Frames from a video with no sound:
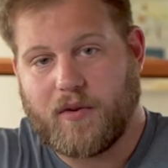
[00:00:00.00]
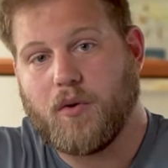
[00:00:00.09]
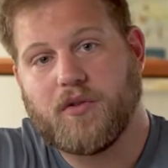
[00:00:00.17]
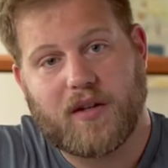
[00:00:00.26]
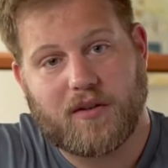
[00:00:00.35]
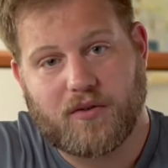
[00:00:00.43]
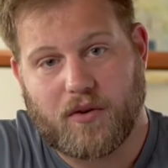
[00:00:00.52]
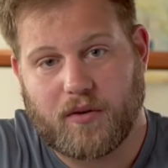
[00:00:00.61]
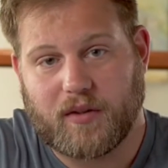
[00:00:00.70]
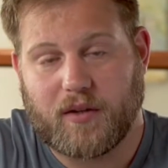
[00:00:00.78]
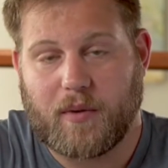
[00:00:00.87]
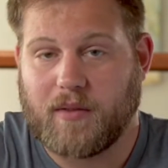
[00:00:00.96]
hosted
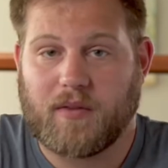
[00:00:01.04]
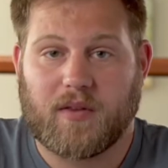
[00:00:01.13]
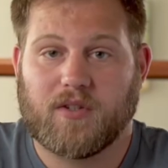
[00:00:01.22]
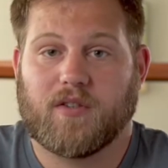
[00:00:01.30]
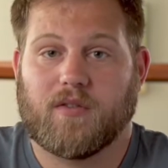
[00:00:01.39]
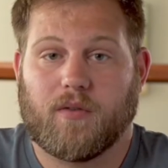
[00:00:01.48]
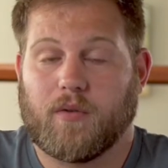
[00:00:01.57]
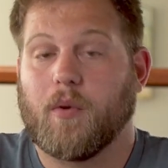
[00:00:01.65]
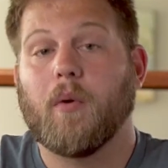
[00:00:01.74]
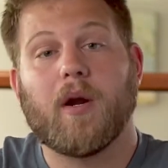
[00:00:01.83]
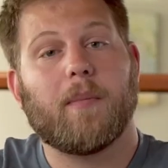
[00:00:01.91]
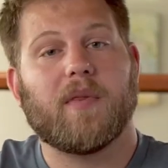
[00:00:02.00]
internally rather than just
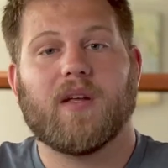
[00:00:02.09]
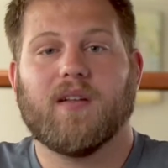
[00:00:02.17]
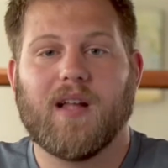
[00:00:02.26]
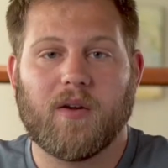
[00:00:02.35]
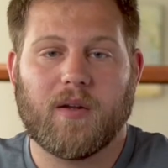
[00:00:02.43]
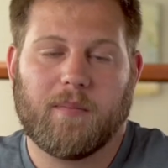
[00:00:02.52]
throw it up in the cloud.